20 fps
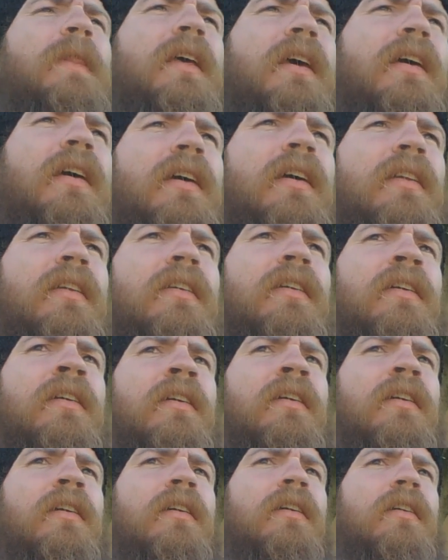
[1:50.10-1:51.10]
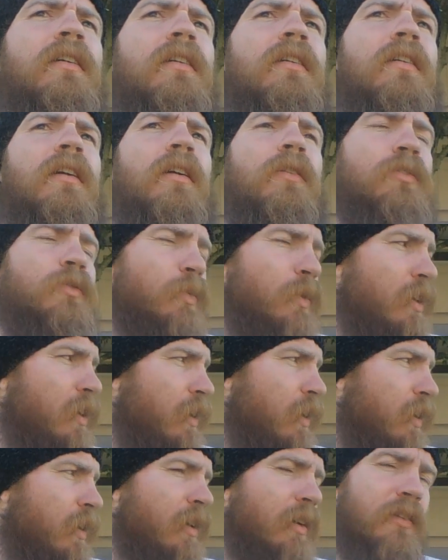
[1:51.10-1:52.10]
And I was
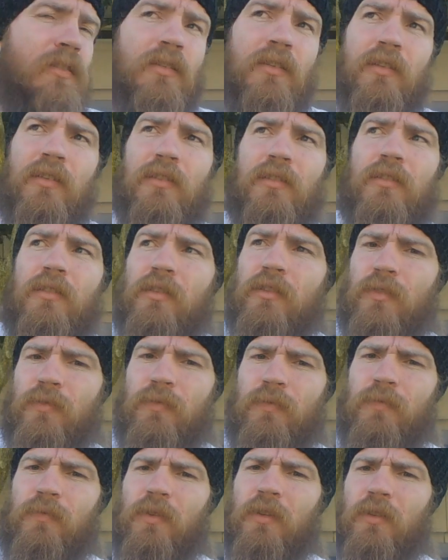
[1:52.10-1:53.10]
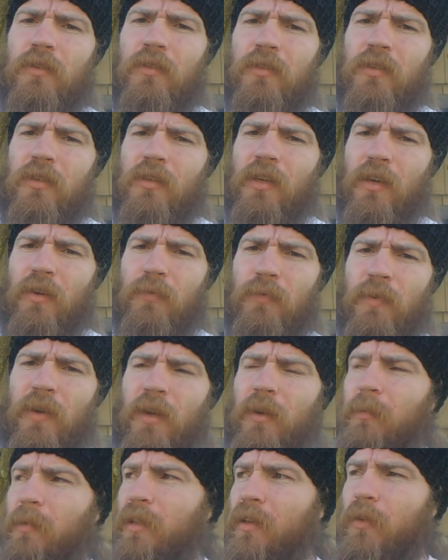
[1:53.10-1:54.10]
walking. I saw this little, it looked like a
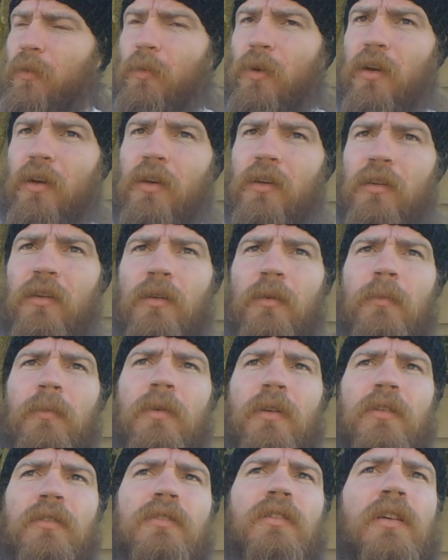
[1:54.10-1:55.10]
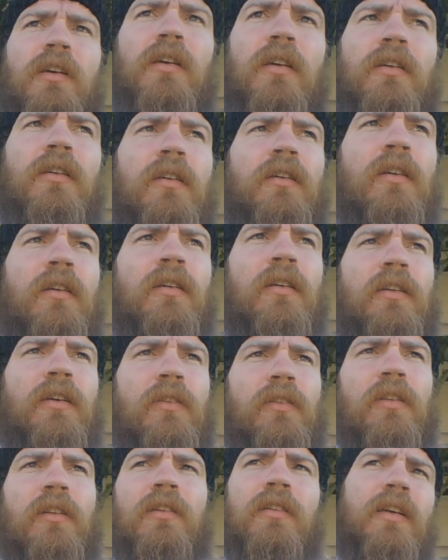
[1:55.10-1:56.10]
family. They were walking up, and I was like,
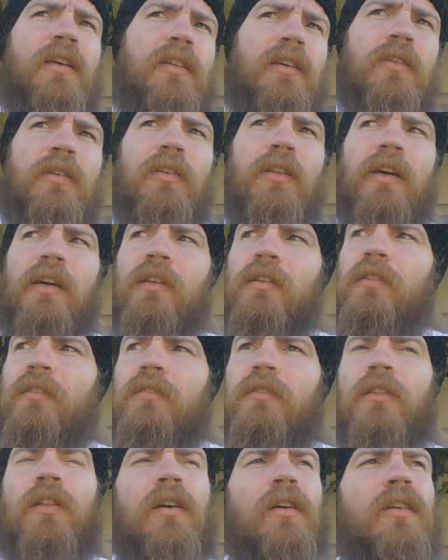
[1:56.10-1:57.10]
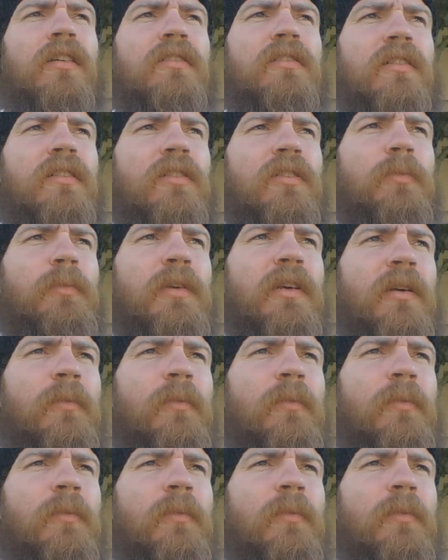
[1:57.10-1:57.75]
they looked like they were like lost a little bit.